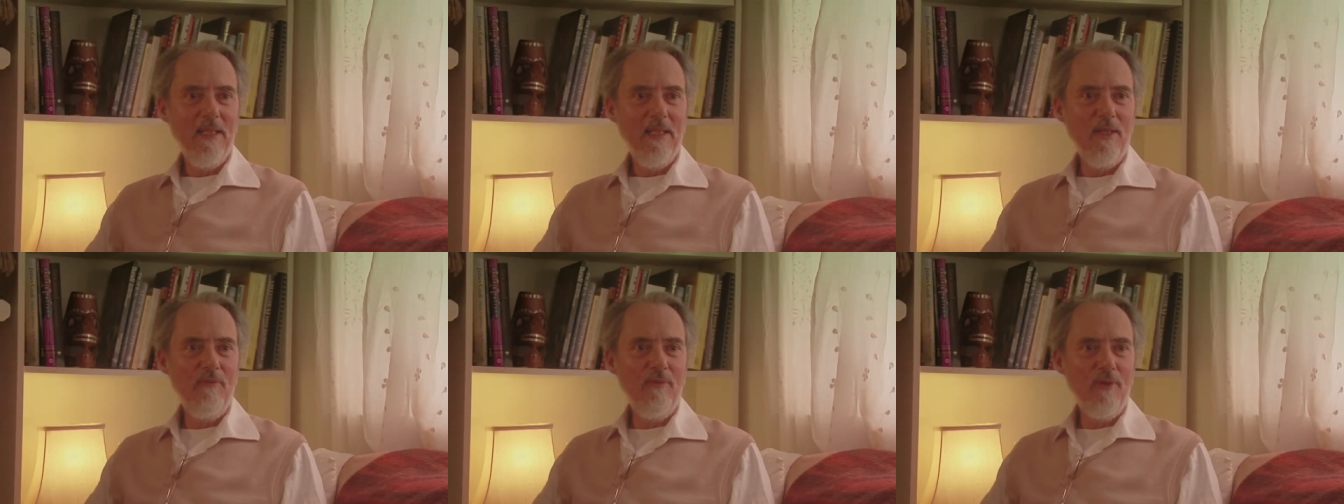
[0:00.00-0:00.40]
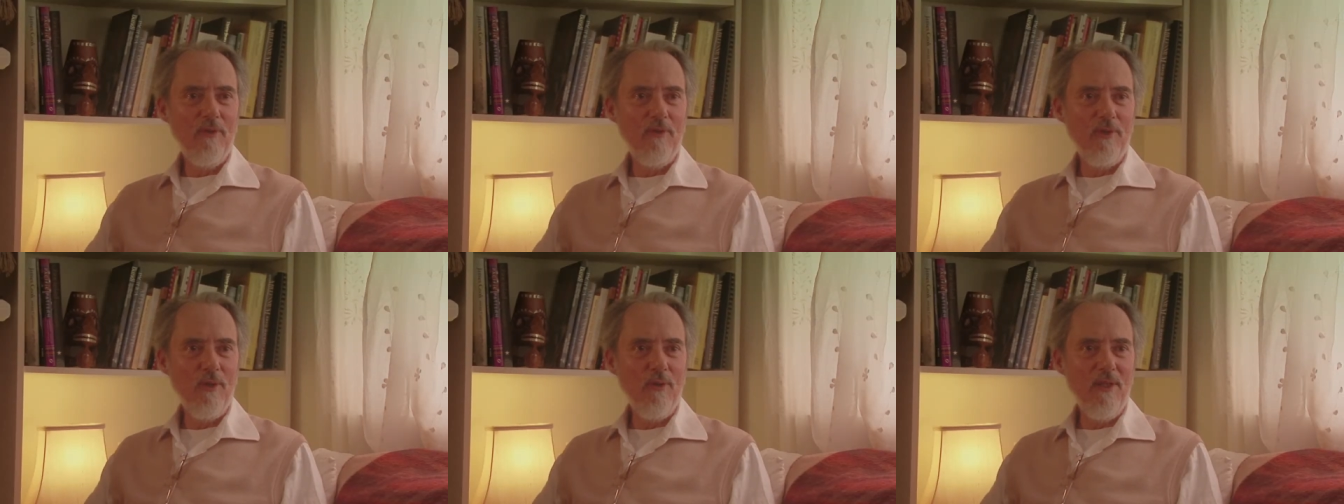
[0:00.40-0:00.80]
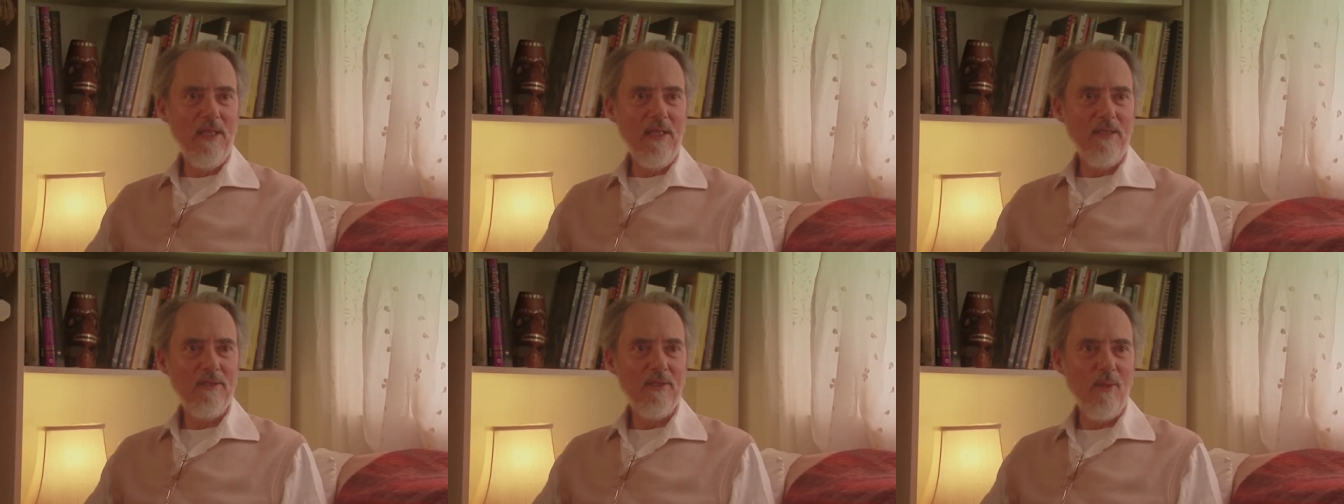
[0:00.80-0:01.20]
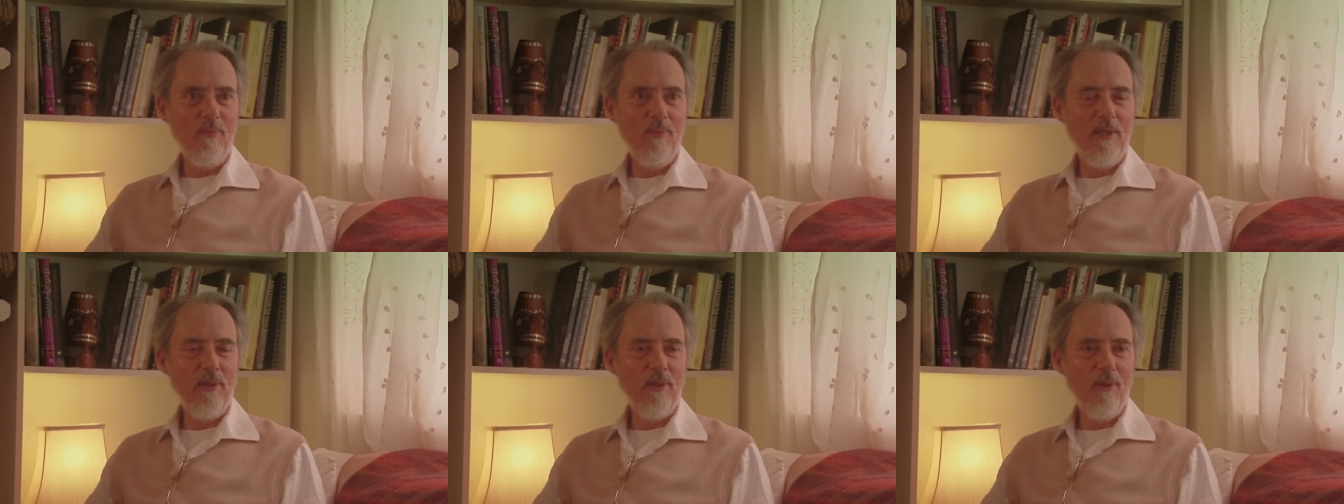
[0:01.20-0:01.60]
If you're doing
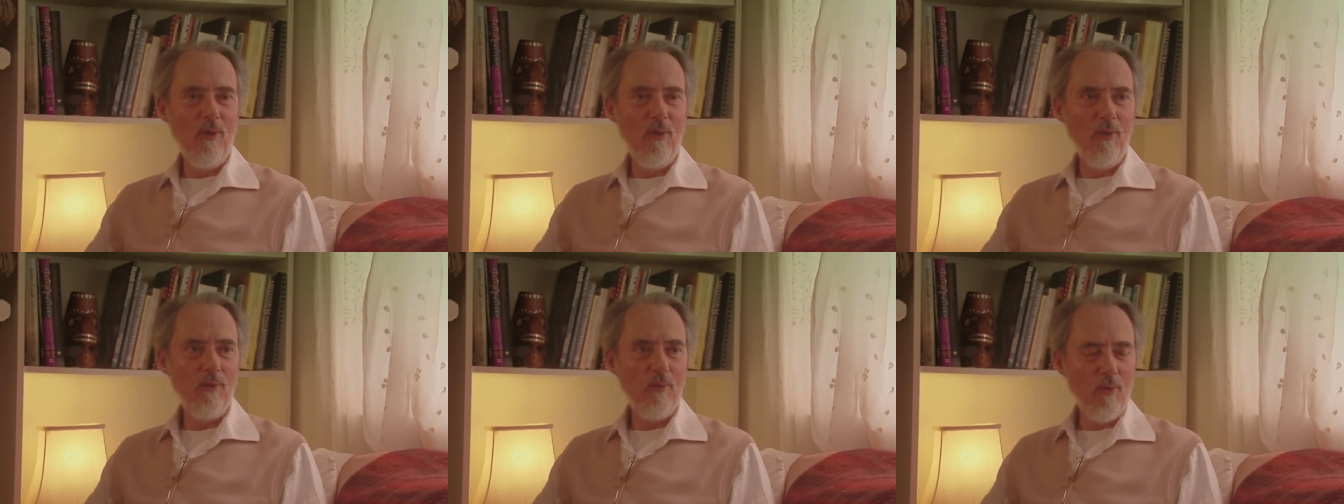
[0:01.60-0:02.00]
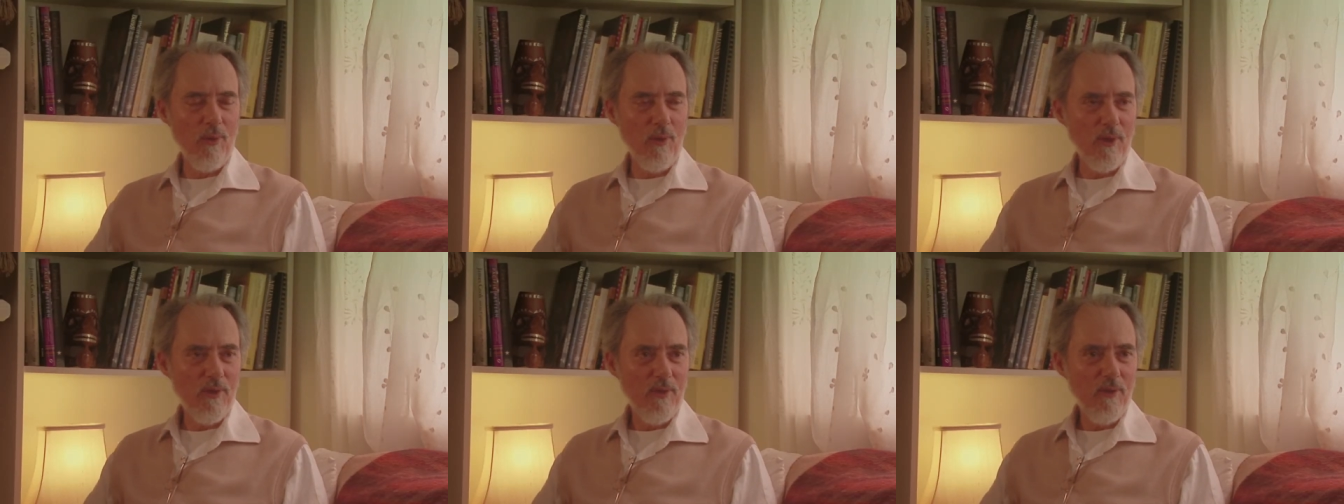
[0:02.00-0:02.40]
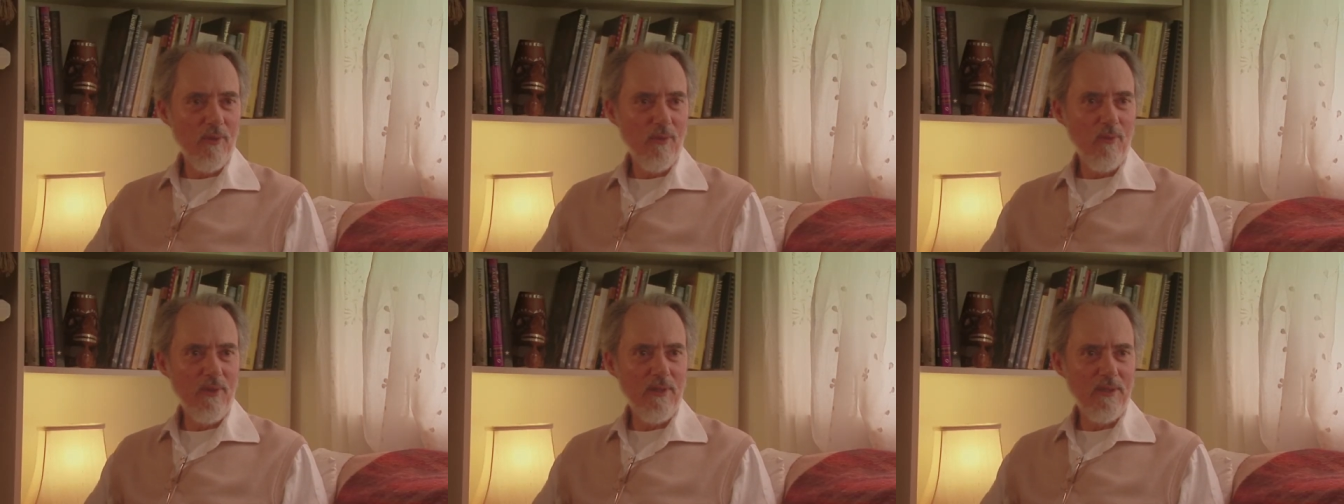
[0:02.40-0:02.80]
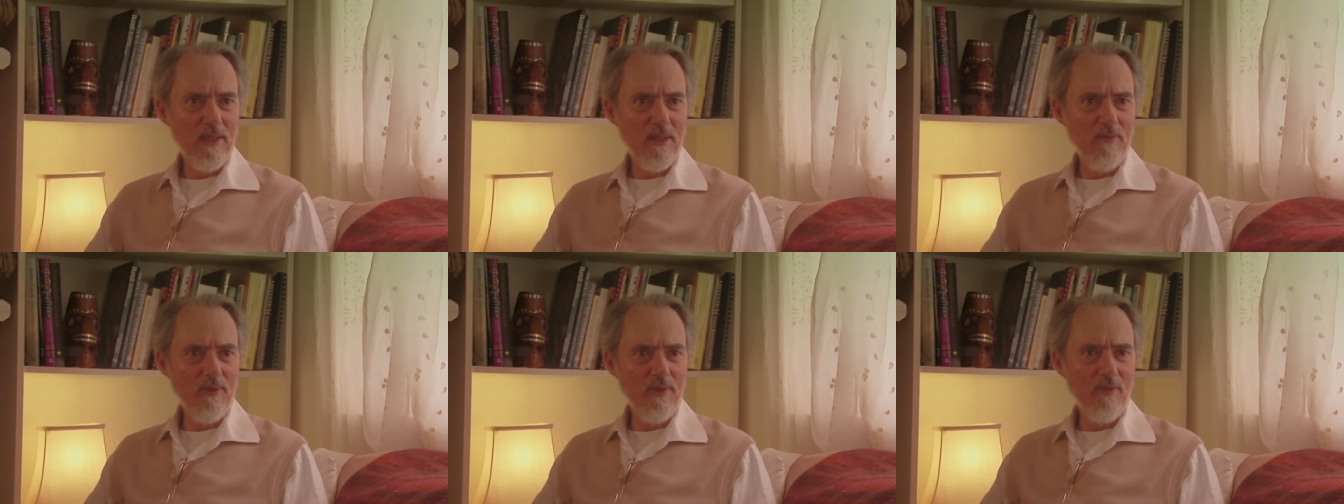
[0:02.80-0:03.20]
something called work, which
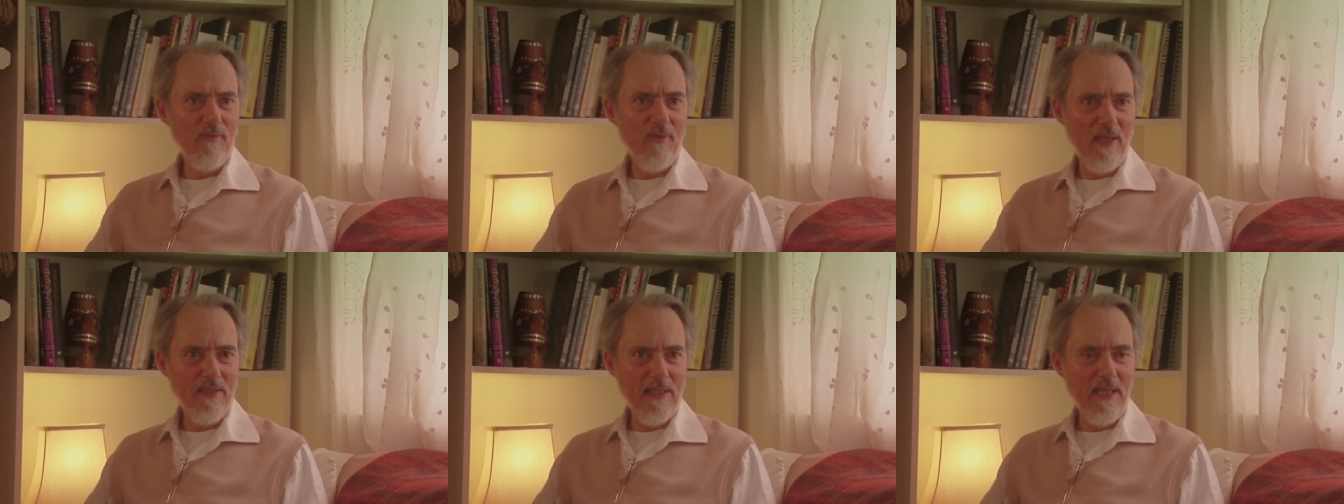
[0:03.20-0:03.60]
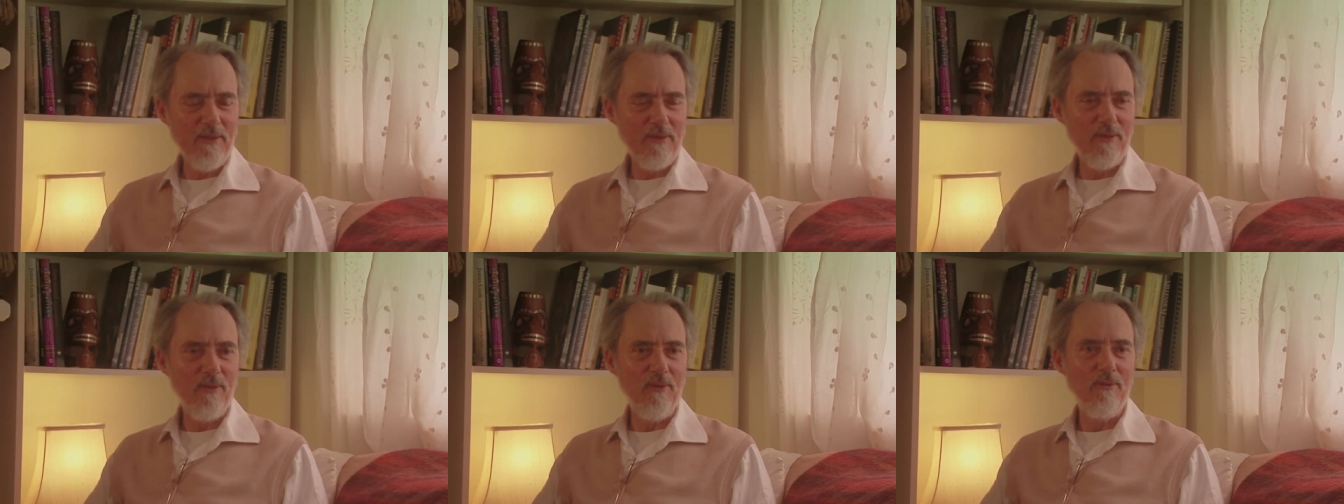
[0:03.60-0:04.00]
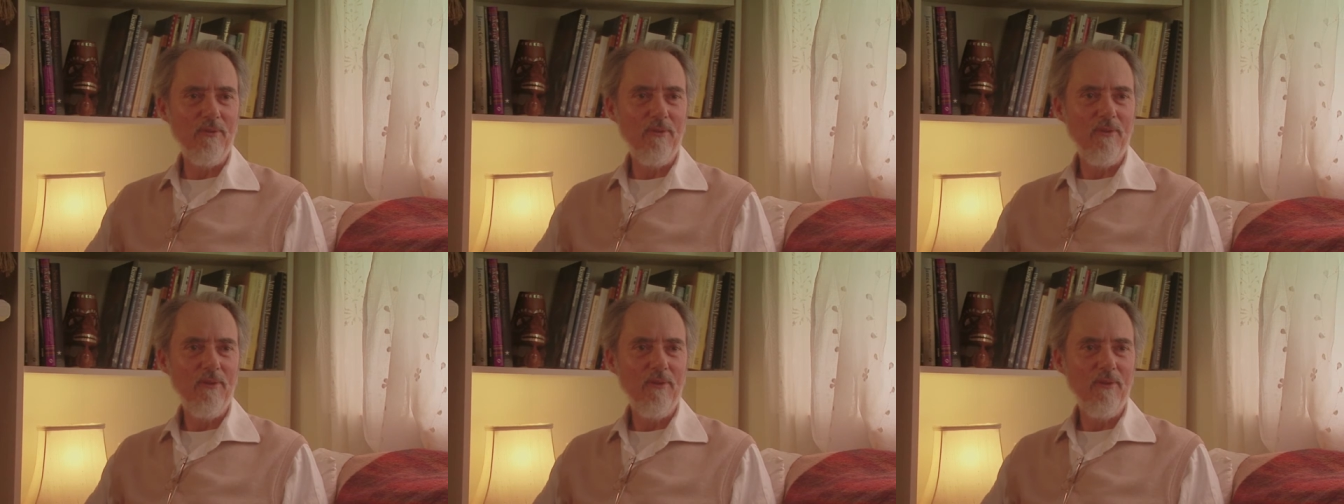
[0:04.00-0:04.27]
gives you financial